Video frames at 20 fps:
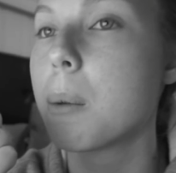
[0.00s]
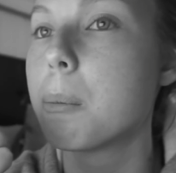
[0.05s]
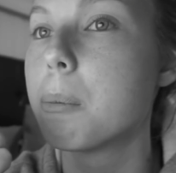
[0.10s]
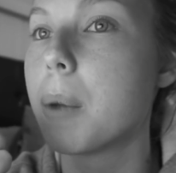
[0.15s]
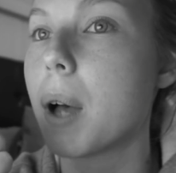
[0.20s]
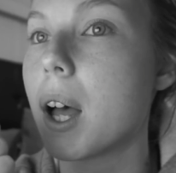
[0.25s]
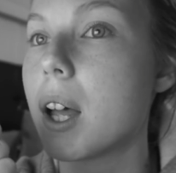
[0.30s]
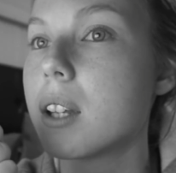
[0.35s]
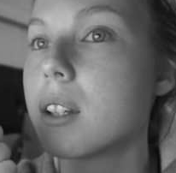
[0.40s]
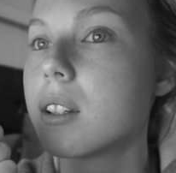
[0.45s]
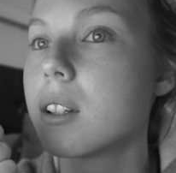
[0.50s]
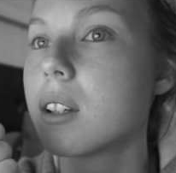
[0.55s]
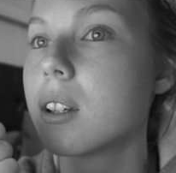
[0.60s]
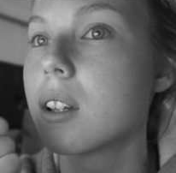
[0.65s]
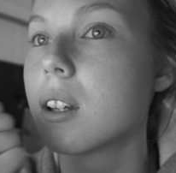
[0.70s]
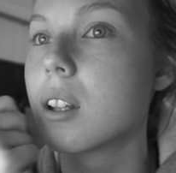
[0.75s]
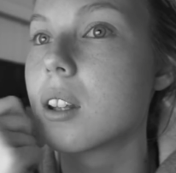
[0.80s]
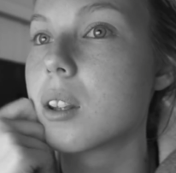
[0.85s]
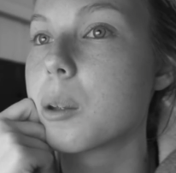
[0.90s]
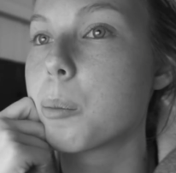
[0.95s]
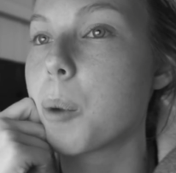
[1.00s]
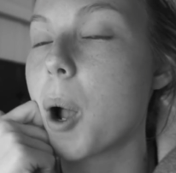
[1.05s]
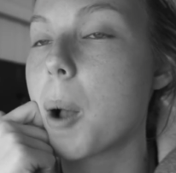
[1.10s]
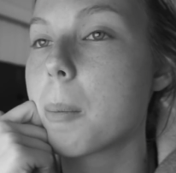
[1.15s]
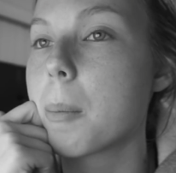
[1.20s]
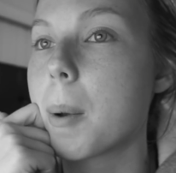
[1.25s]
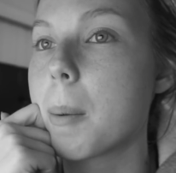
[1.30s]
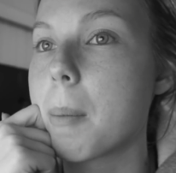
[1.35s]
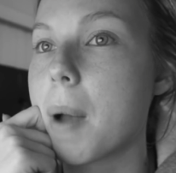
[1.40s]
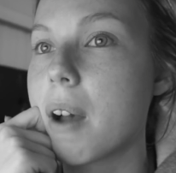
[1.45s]
But the
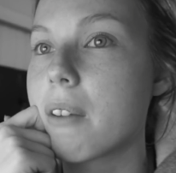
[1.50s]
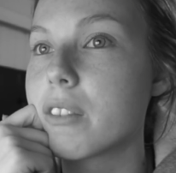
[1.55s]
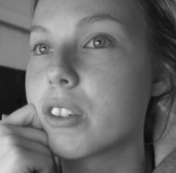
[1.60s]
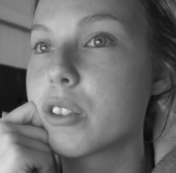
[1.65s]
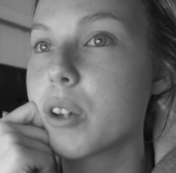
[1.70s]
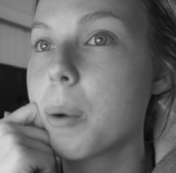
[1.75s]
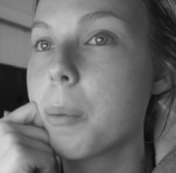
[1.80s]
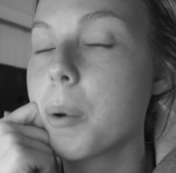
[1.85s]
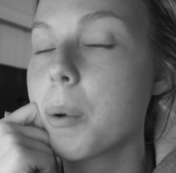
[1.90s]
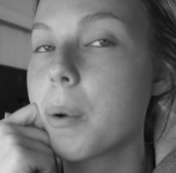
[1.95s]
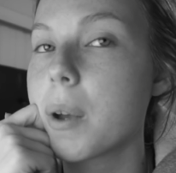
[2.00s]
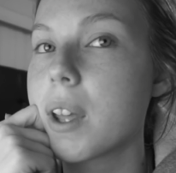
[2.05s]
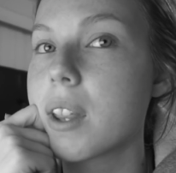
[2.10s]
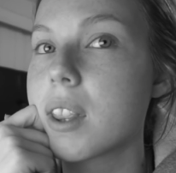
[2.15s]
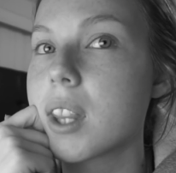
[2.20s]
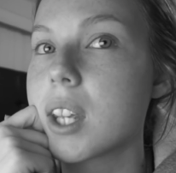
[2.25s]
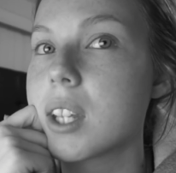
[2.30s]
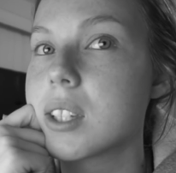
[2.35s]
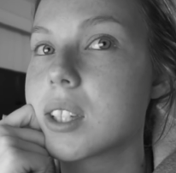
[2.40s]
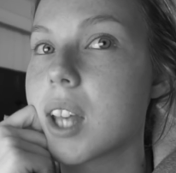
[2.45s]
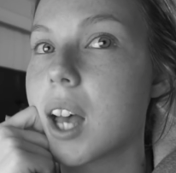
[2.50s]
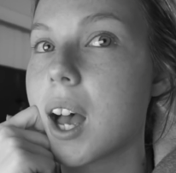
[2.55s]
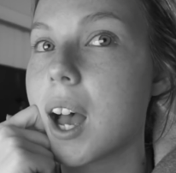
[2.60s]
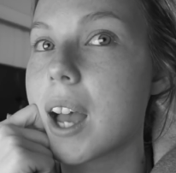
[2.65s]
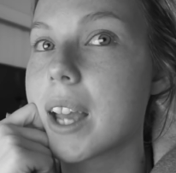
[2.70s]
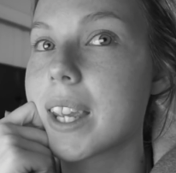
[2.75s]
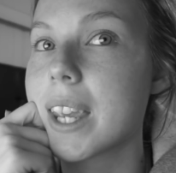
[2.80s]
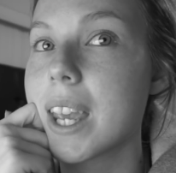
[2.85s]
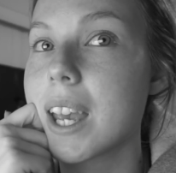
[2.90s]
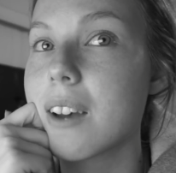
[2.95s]
problem I'm having trouble with is that
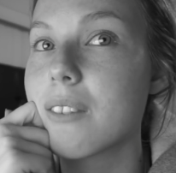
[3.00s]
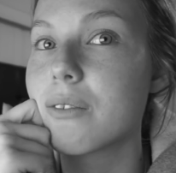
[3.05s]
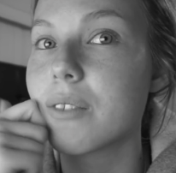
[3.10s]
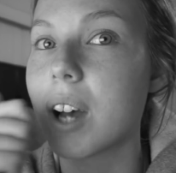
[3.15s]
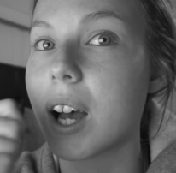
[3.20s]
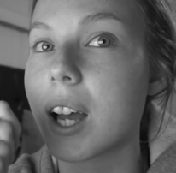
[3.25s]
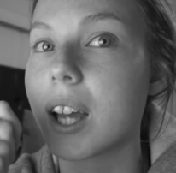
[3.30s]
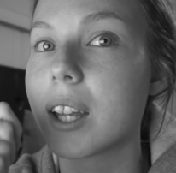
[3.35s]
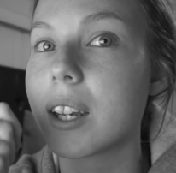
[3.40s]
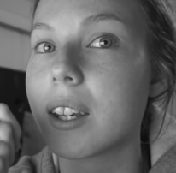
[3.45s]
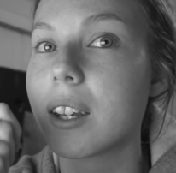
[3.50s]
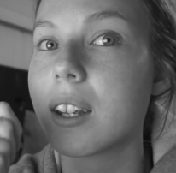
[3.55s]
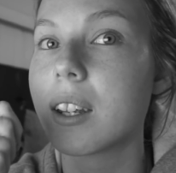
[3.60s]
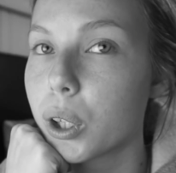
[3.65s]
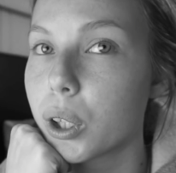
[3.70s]
I can't find